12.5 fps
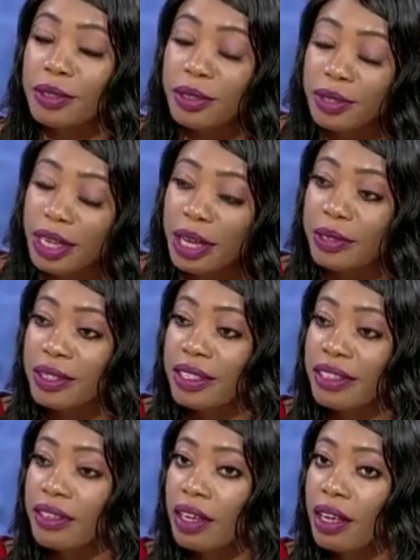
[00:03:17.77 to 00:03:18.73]

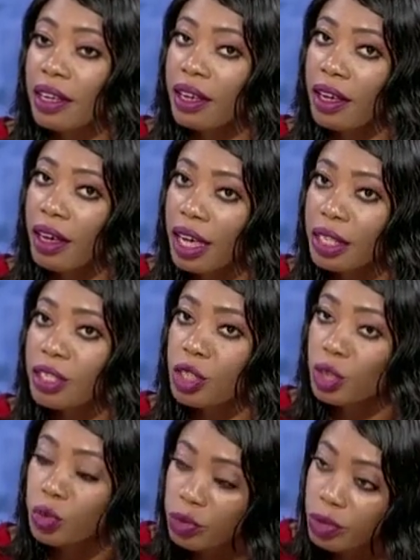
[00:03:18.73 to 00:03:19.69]

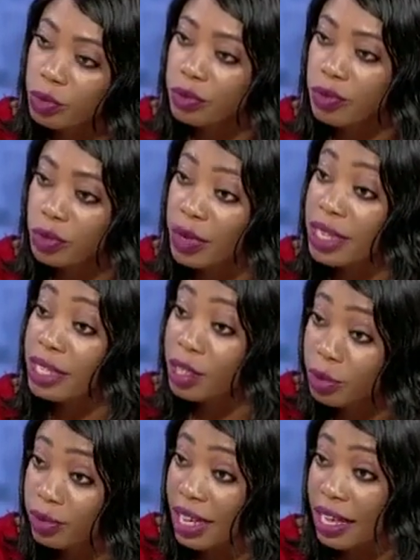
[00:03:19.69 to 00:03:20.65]
2022.